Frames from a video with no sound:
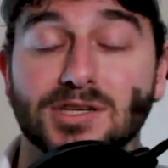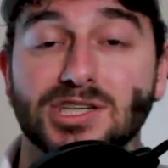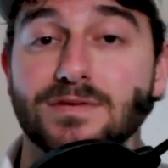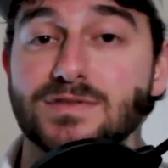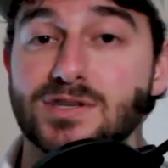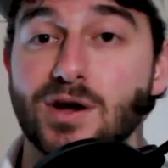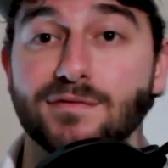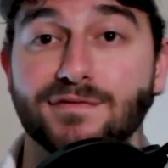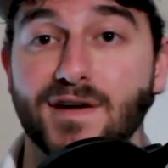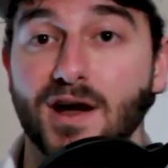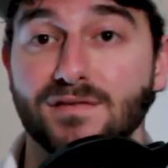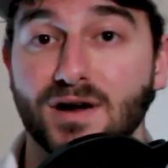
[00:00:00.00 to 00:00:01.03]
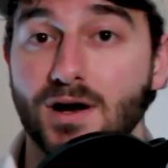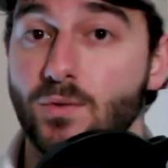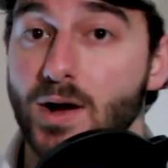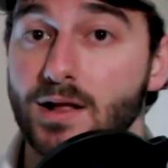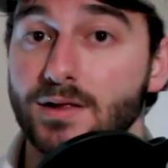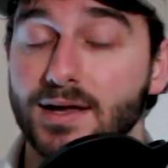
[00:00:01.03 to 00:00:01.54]
The Chiefs don't fare very
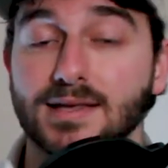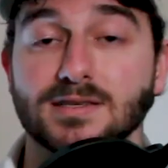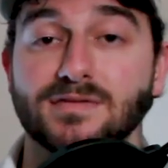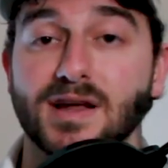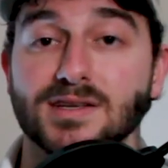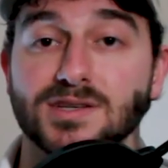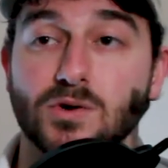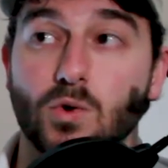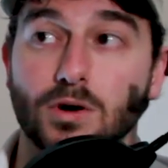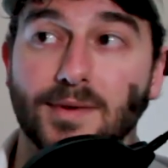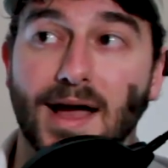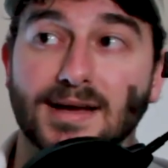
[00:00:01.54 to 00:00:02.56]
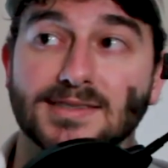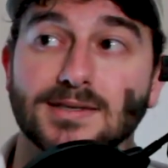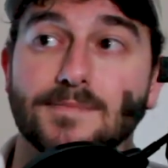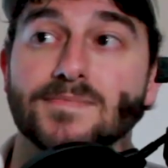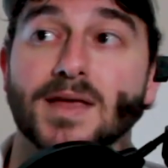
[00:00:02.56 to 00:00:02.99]
well against fantasy quarterbacks,